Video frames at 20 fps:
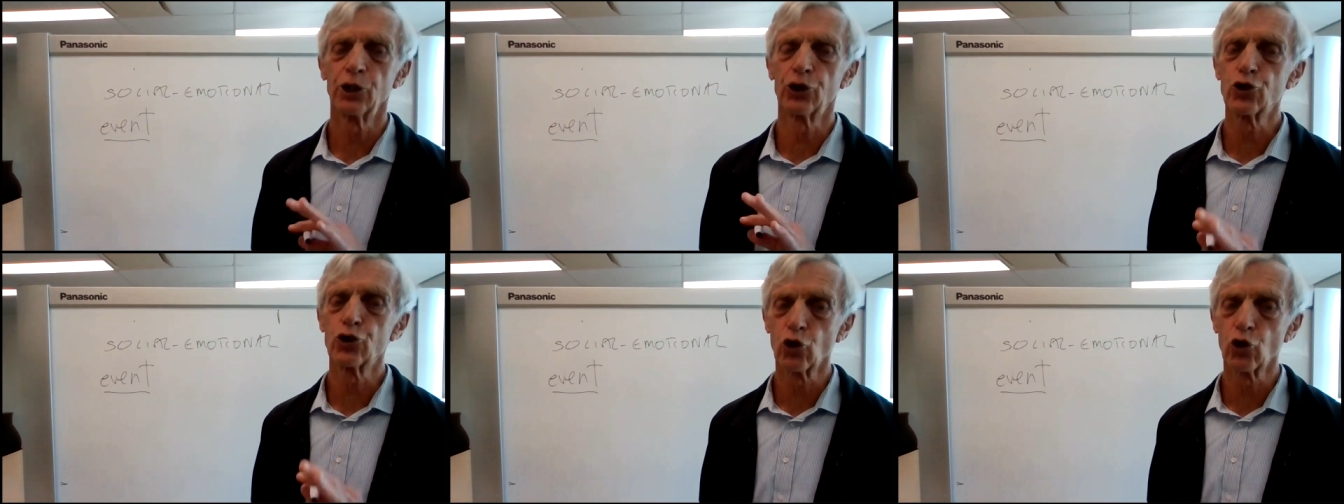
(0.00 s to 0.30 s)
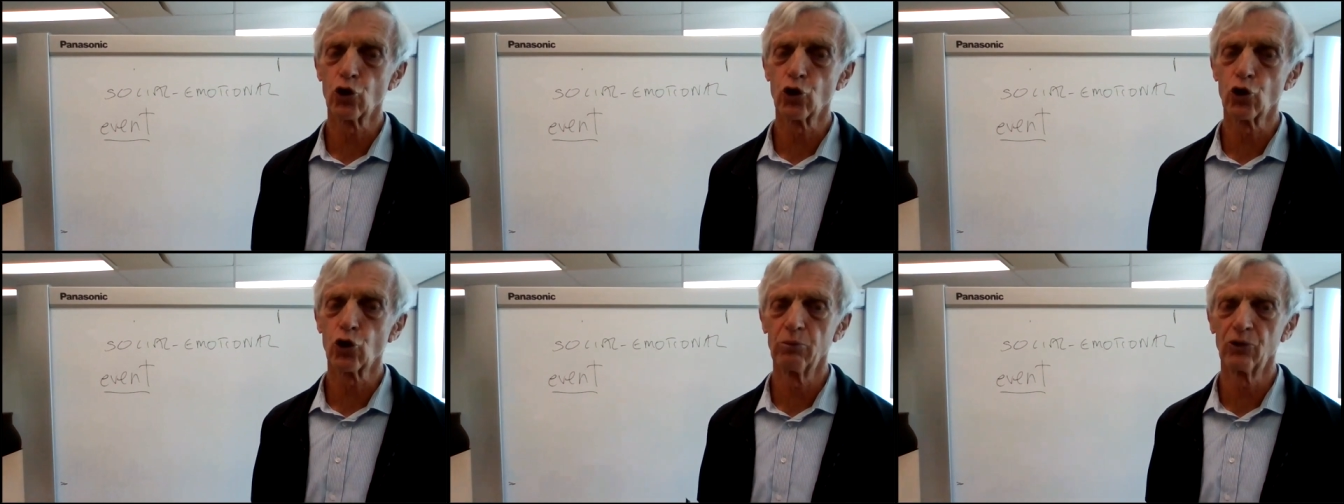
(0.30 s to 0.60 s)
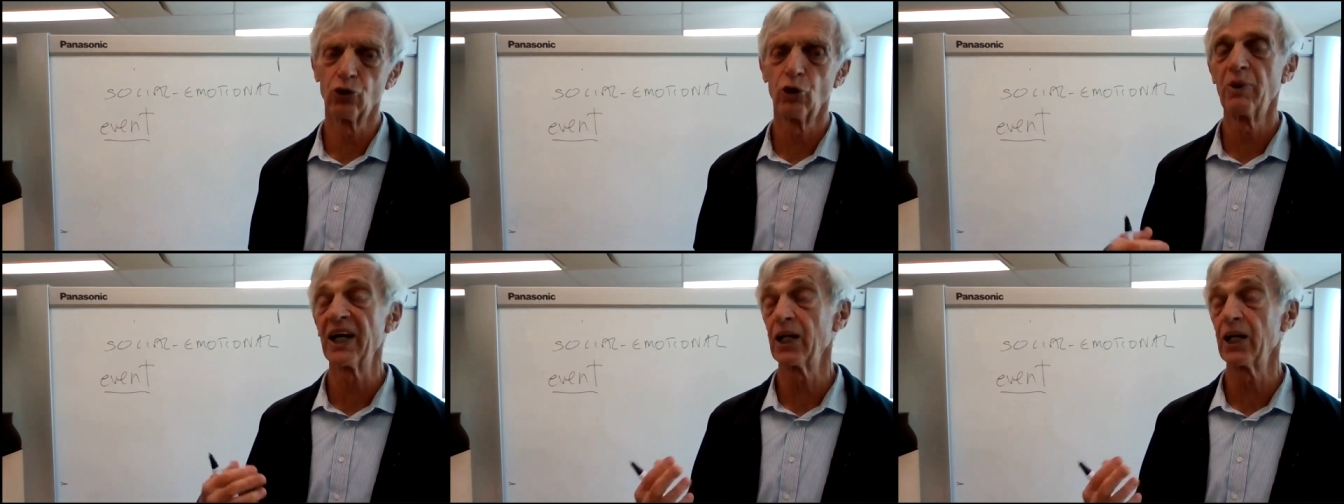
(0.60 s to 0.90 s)
in a
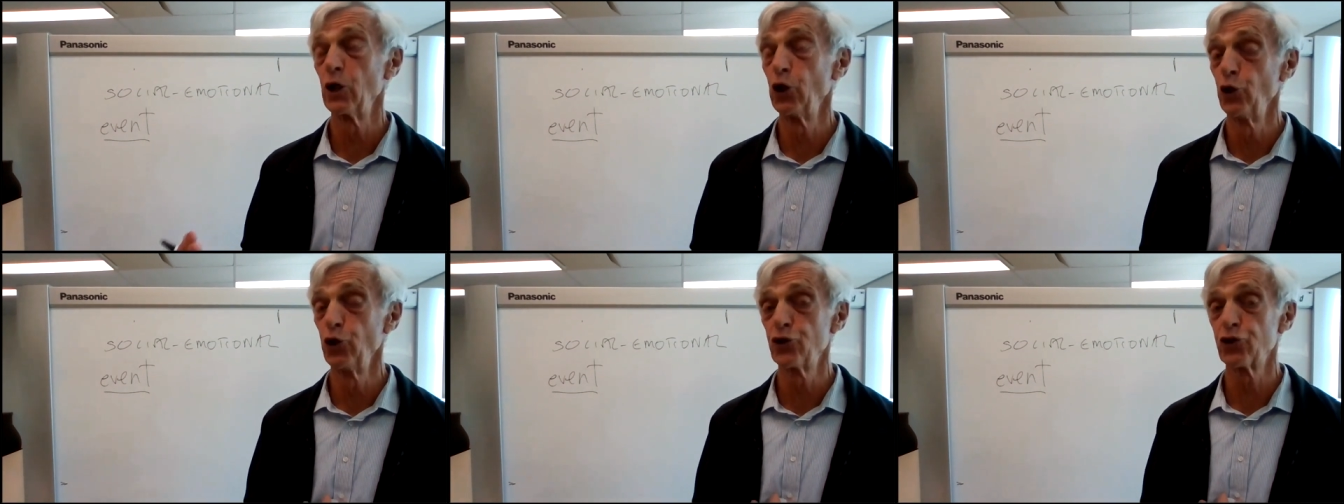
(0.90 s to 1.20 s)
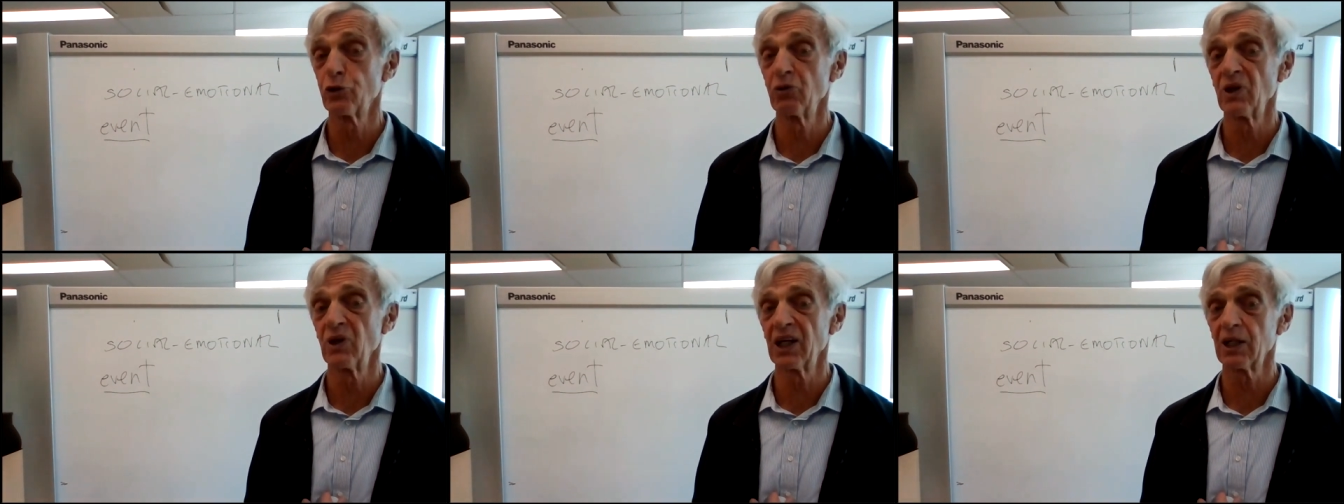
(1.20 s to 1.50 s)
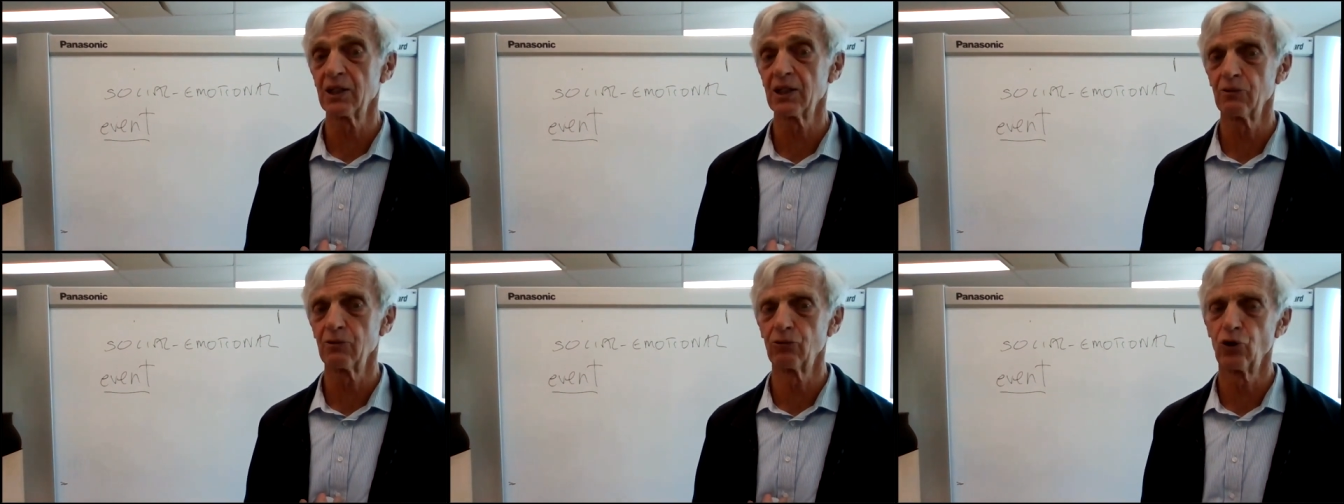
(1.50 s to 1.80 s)
trauma or might lose a
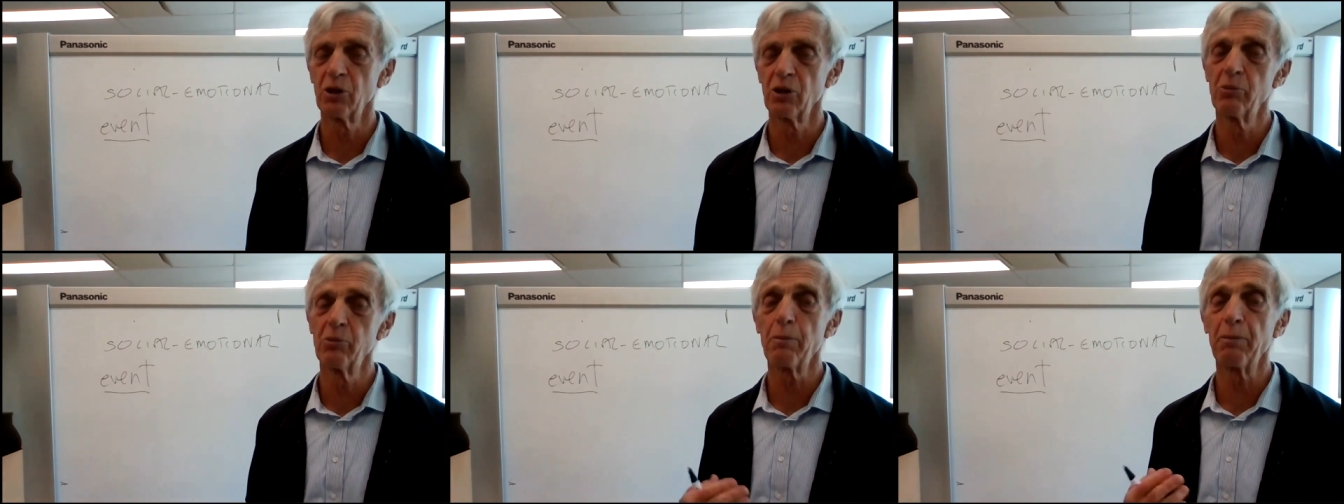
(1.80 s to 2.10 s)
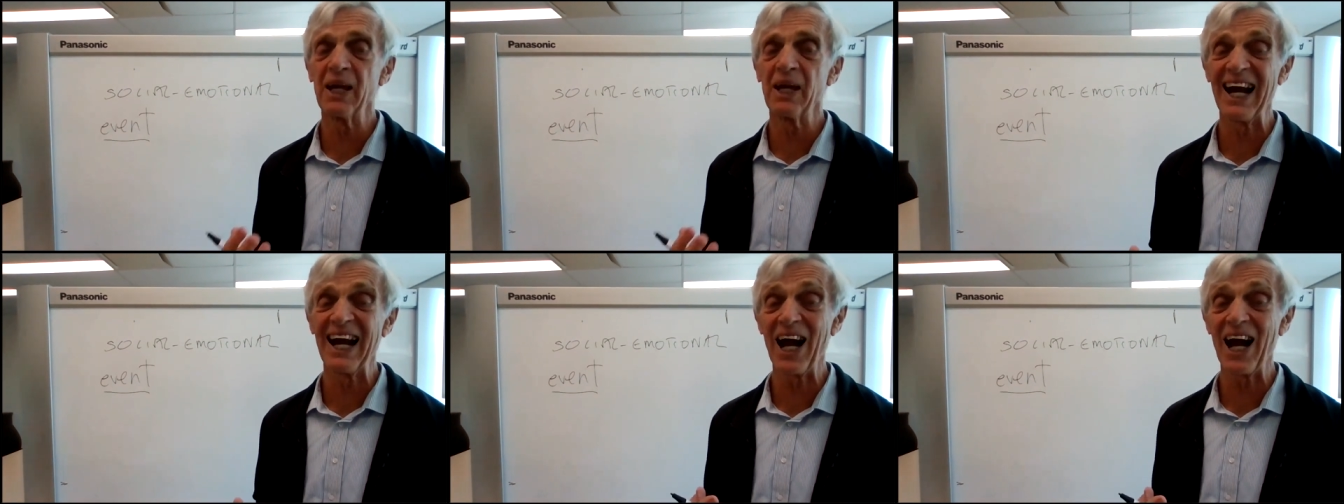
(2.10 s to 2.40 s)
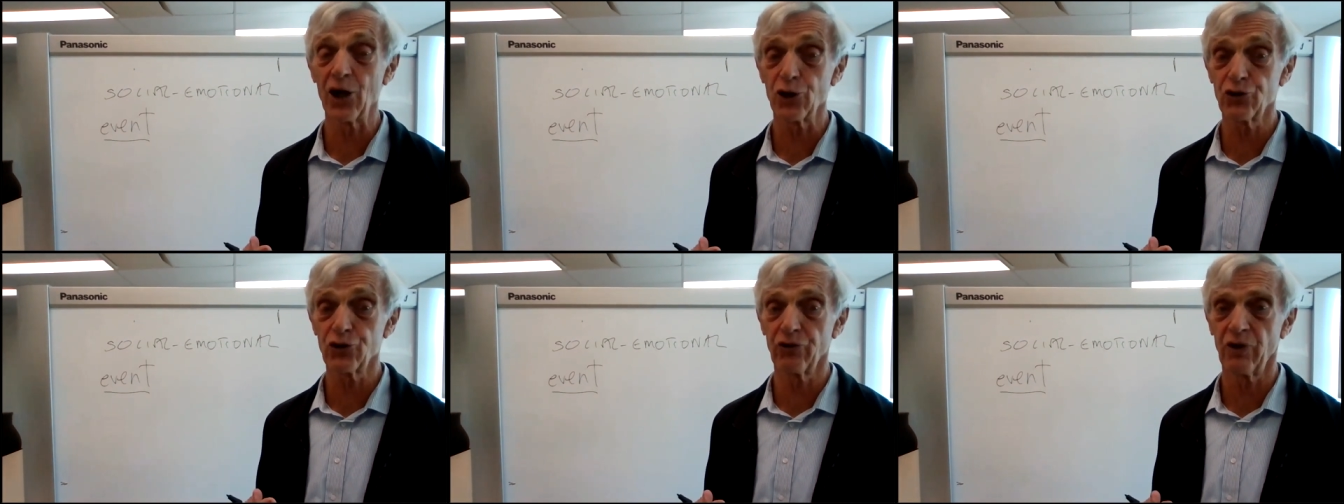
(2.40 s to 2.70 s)
relative or there might be
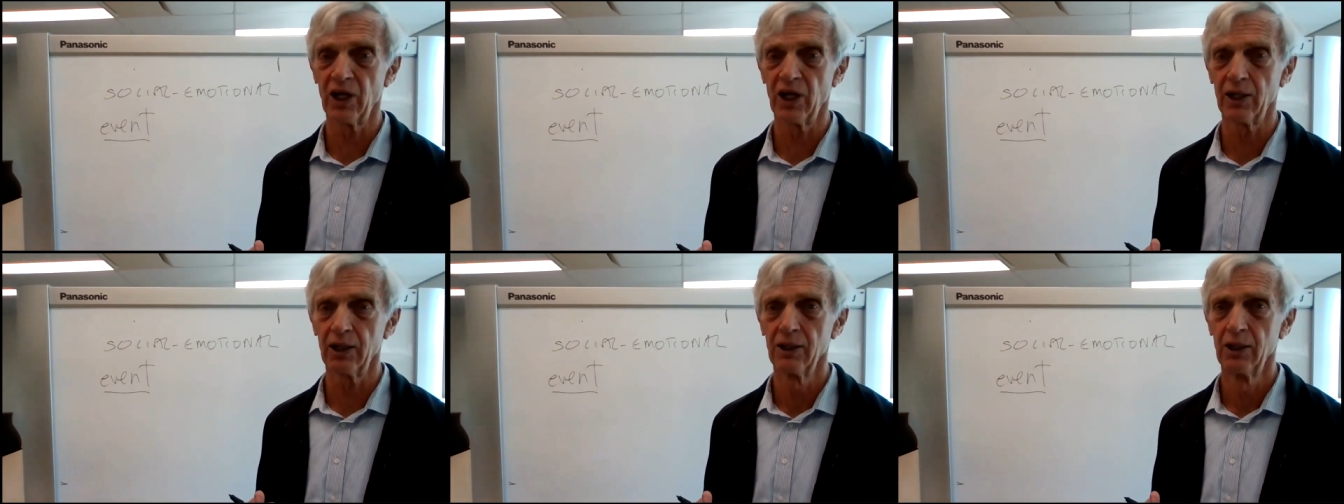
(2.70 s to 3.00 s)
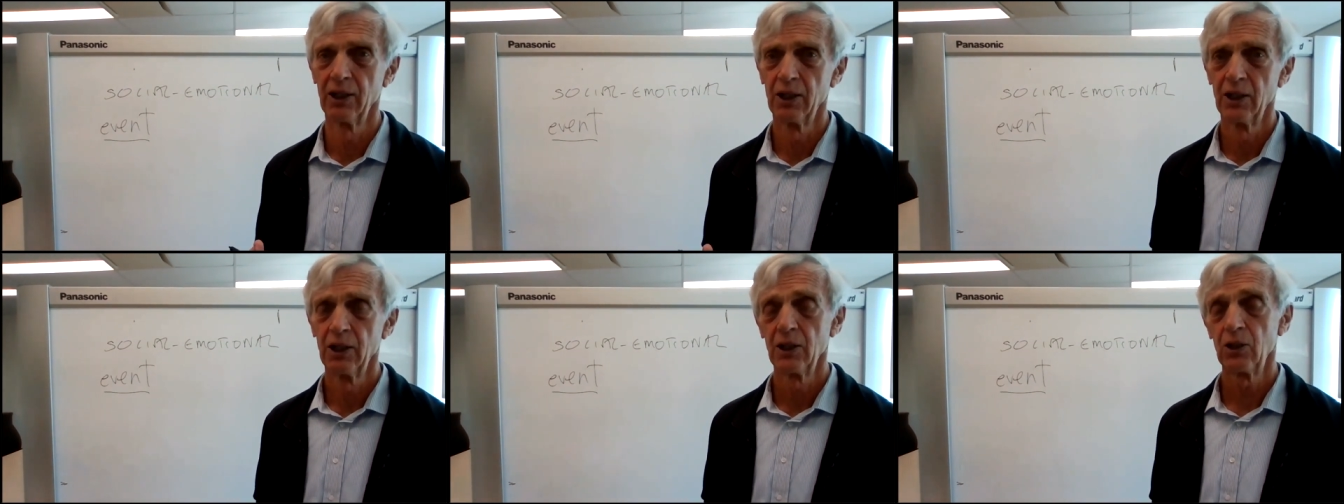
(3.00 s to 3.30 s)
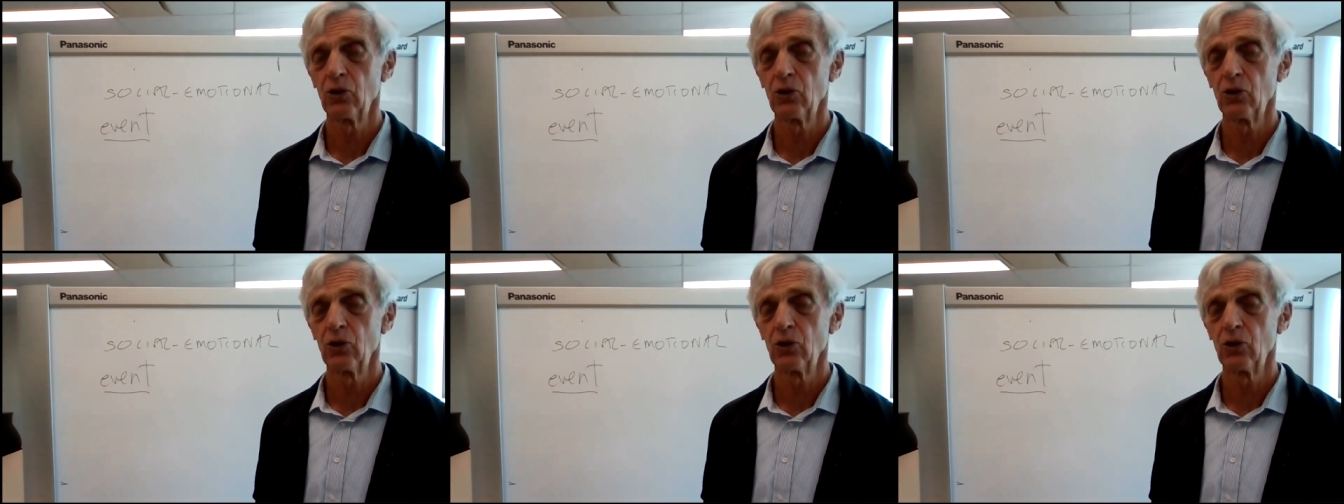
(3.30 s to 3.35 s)
a house fire